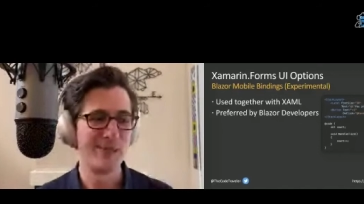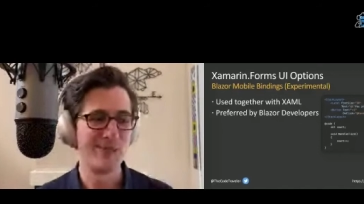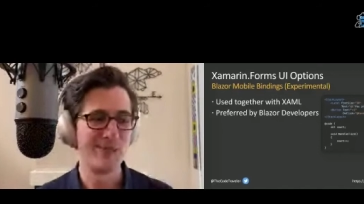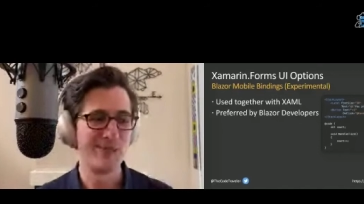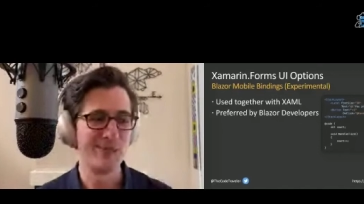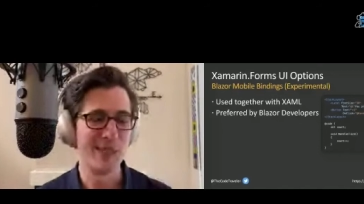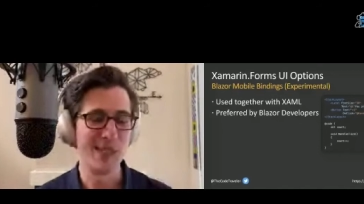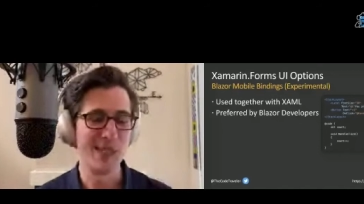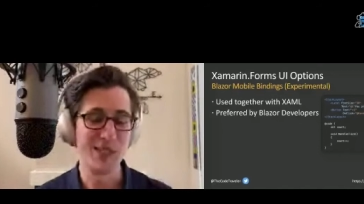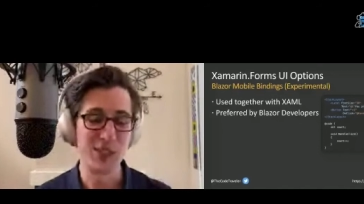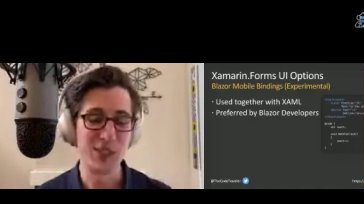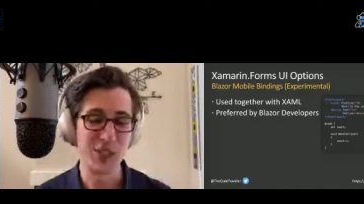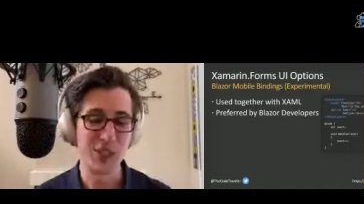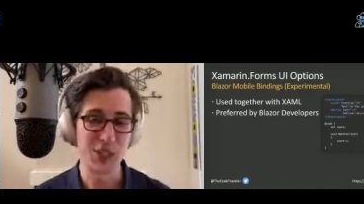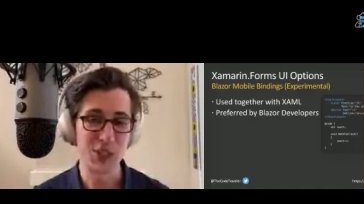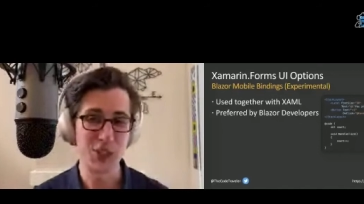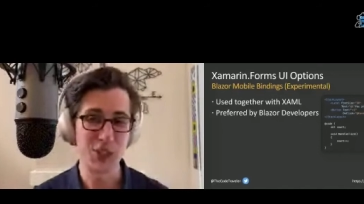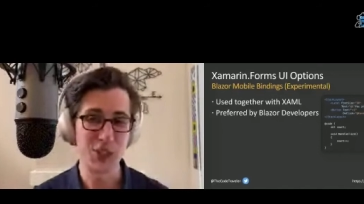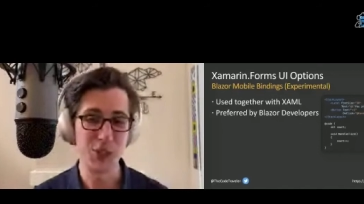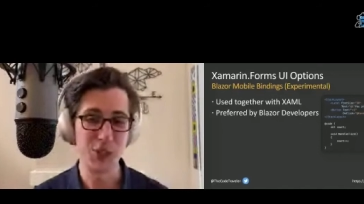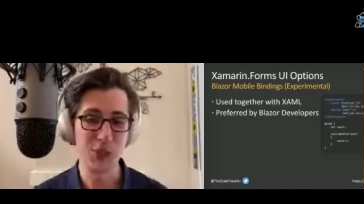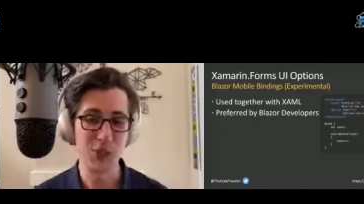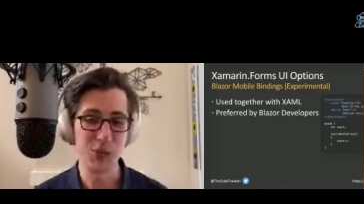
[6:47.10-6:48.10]
is just
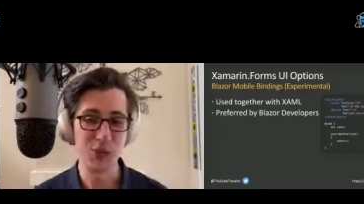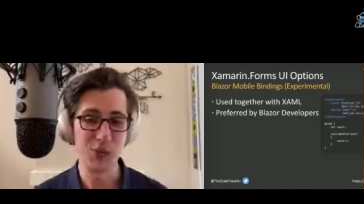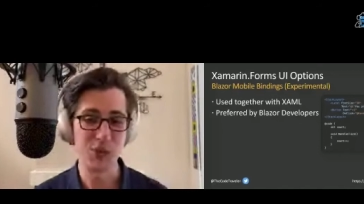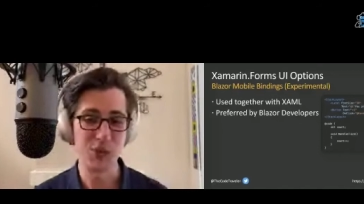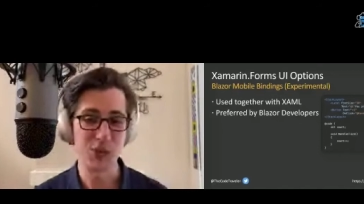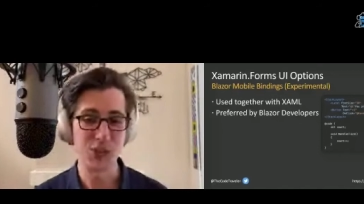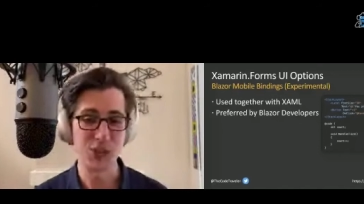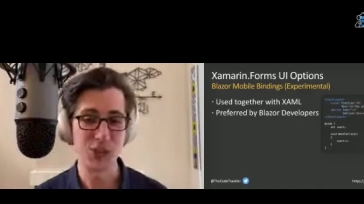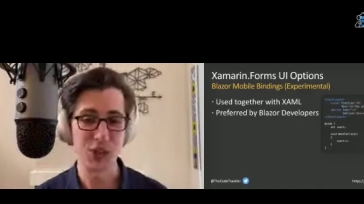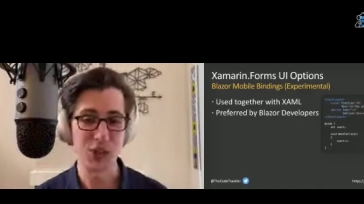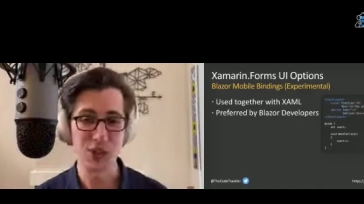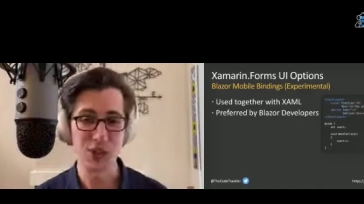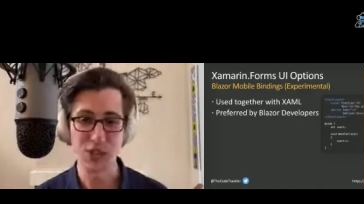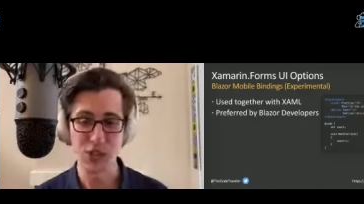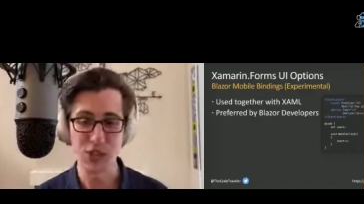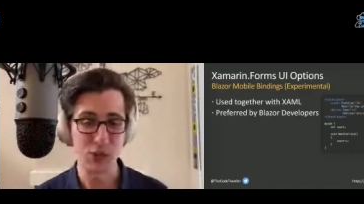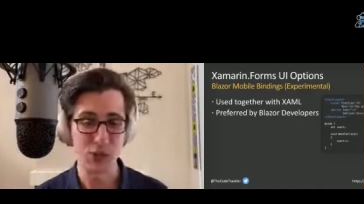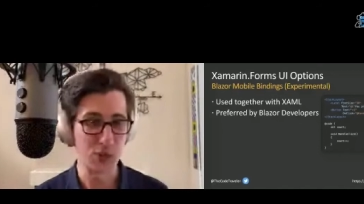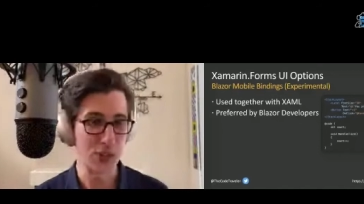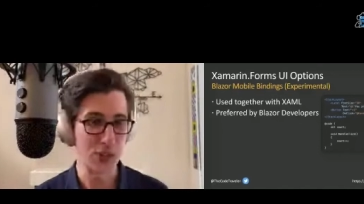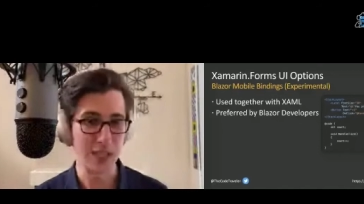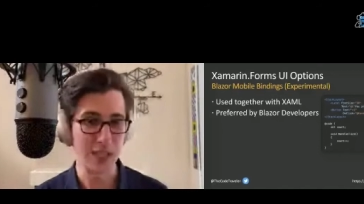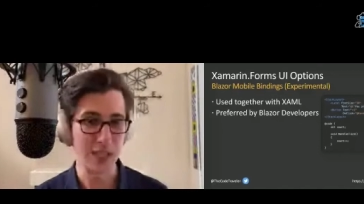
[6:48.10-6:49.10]
to start
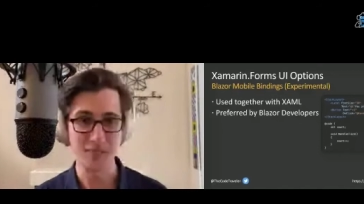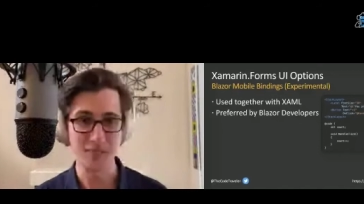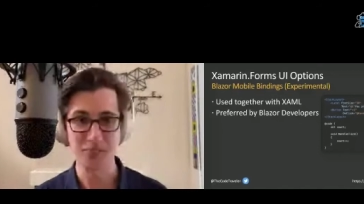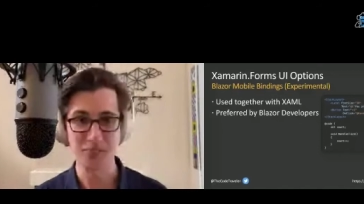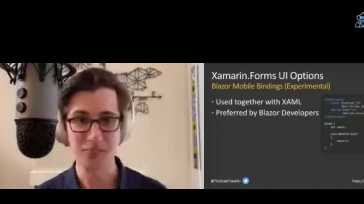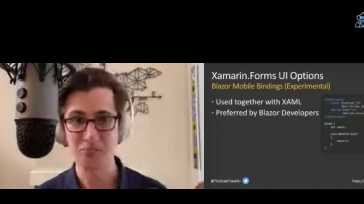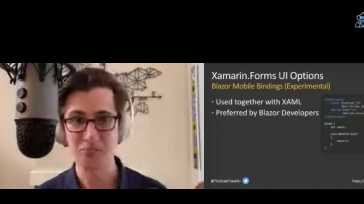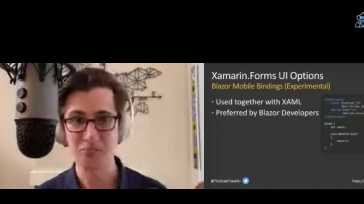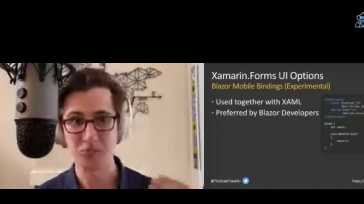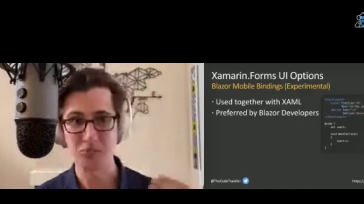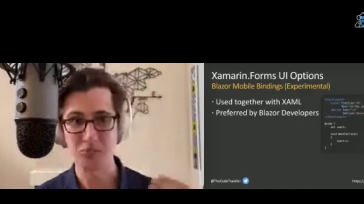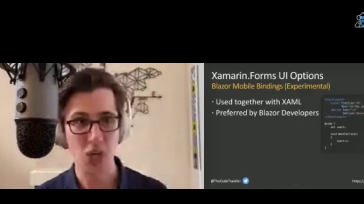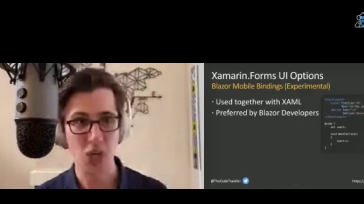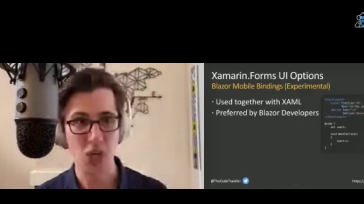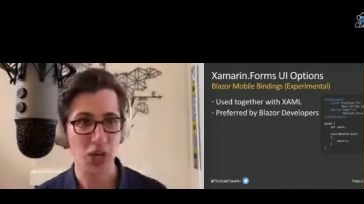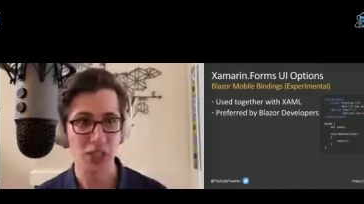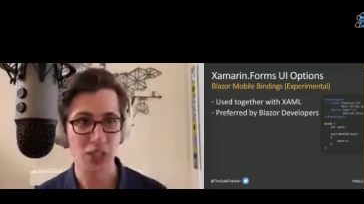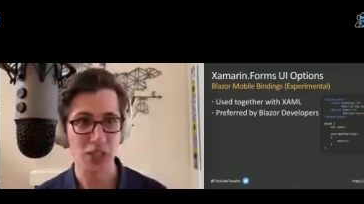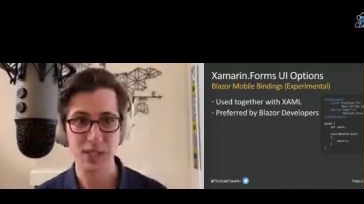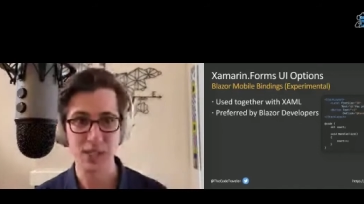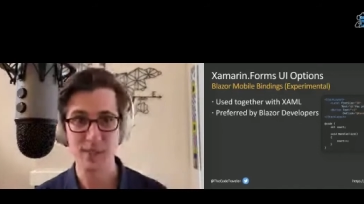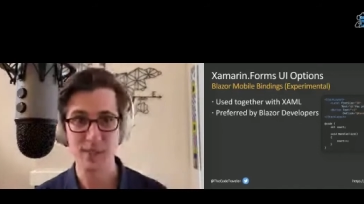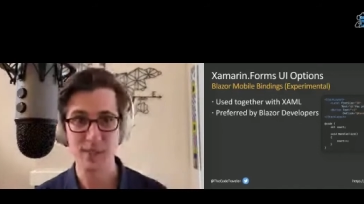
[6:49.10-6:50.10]
using it,
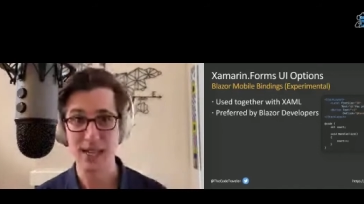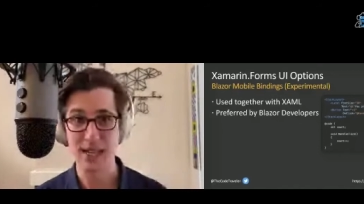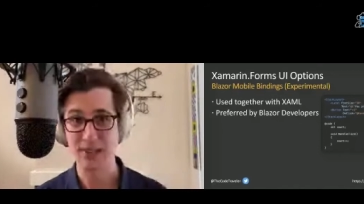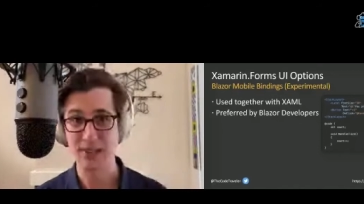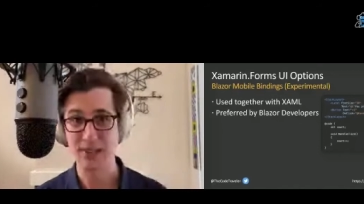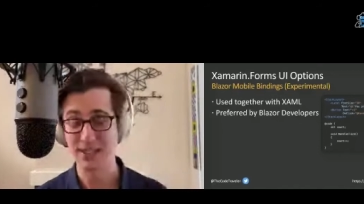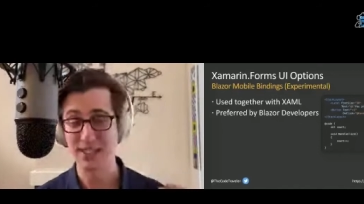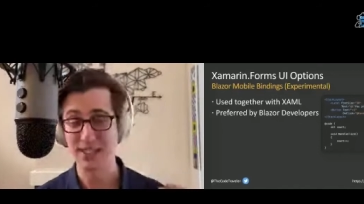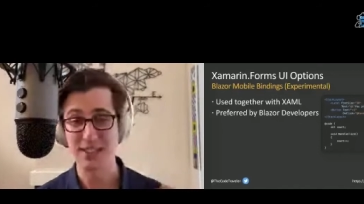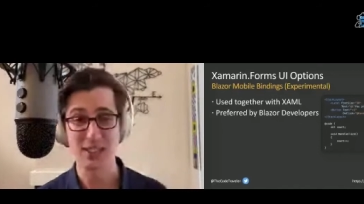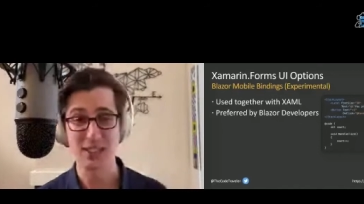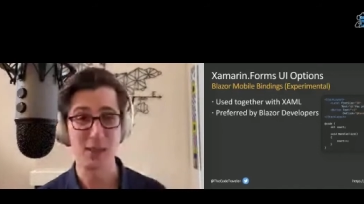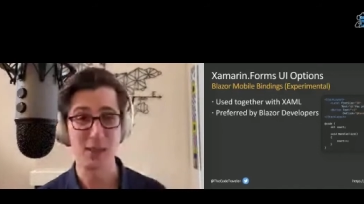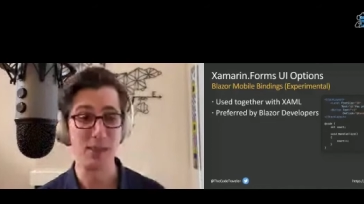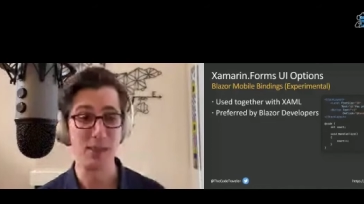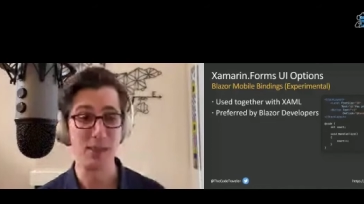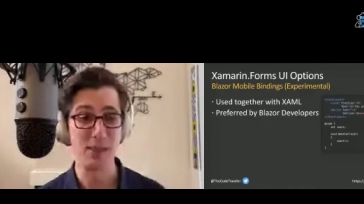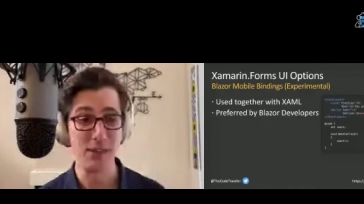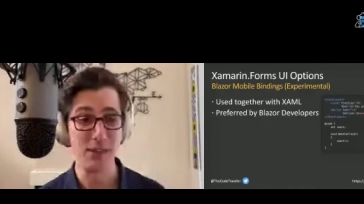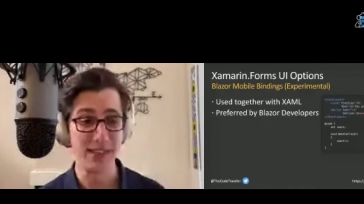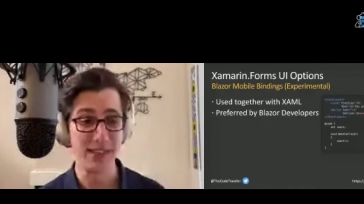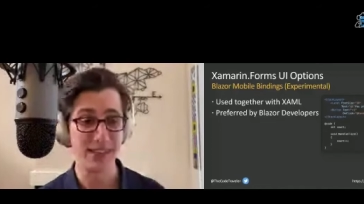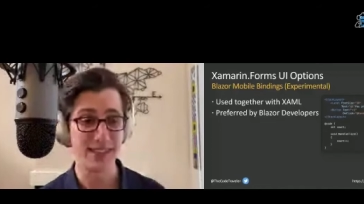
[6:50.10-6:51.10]
talking about it, get the
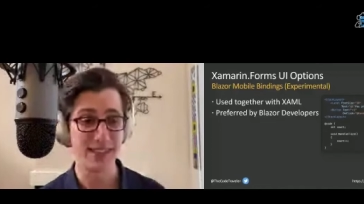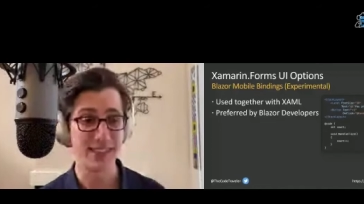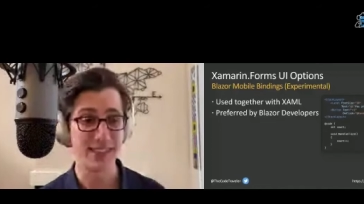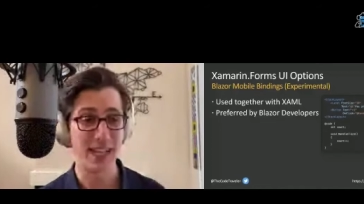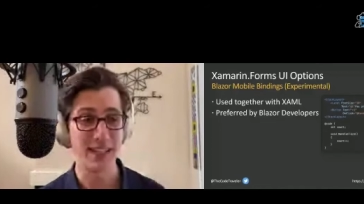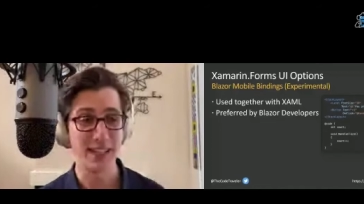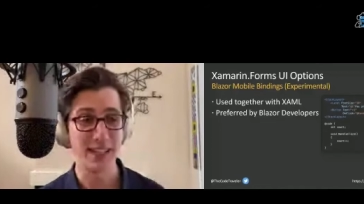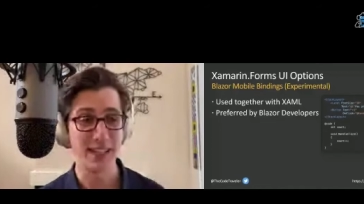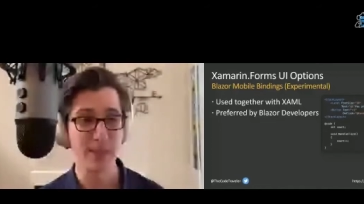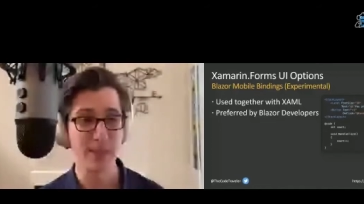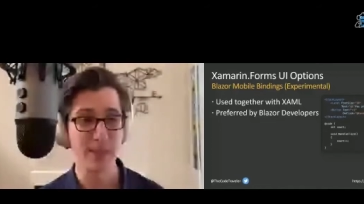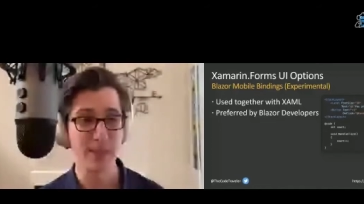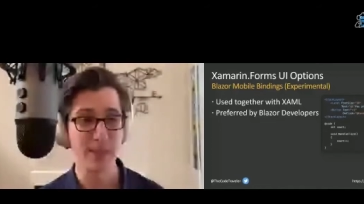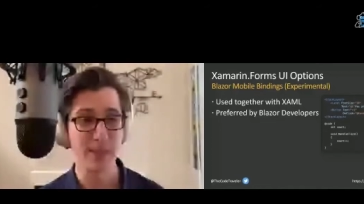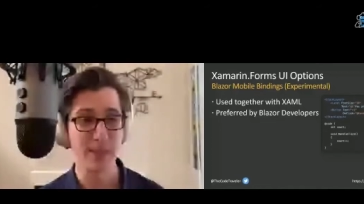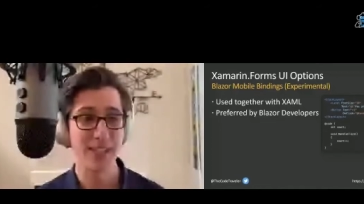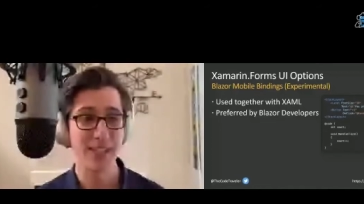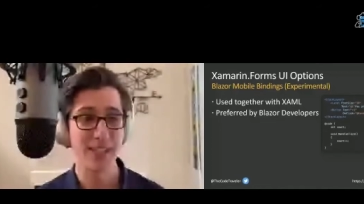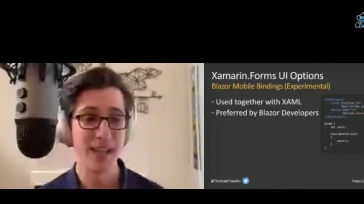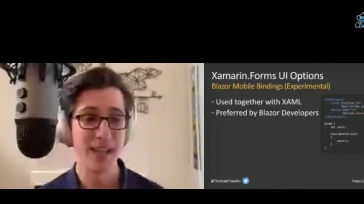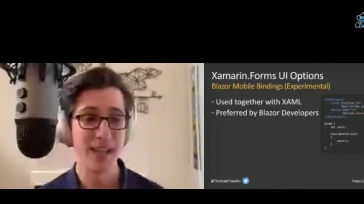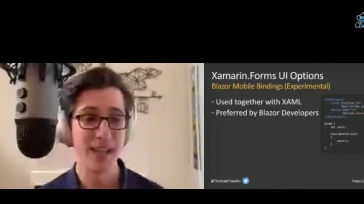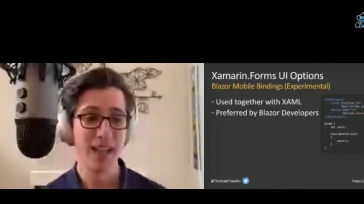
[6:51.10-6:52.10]
community excited about
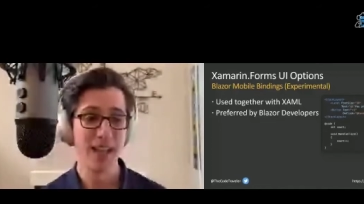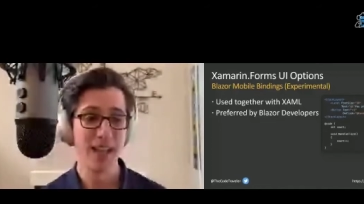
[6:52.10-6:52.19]
it.